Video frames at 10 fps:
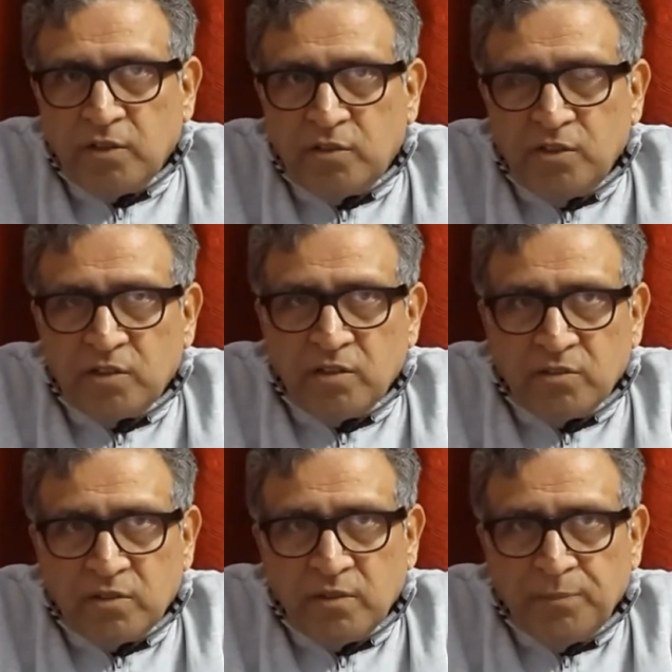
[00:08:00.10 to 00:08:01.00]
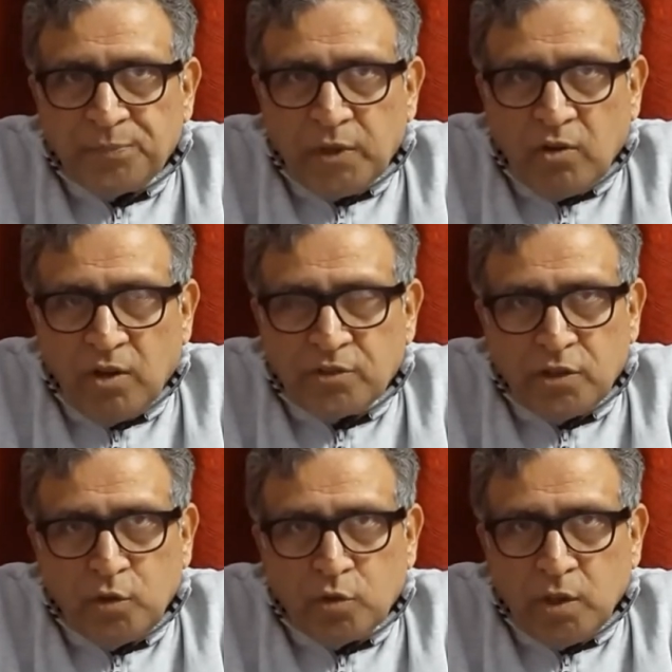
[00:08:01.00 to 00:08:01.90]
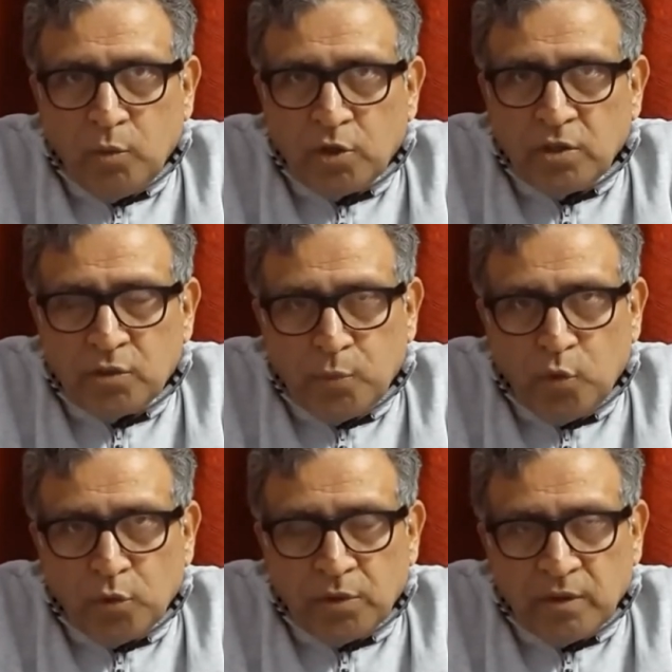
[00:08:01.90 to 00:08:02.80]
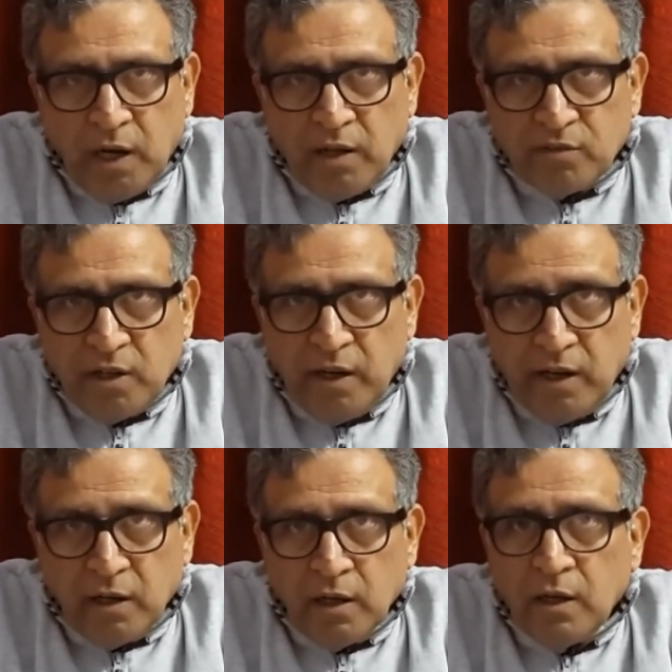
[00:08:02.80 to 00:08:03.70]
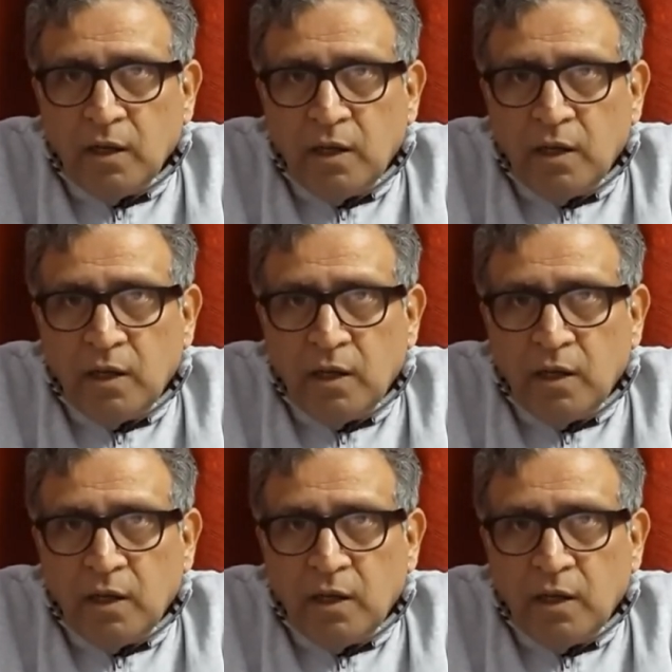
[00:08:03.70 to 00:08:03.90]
the seasons constitute the wooden spoon, that is the ladle.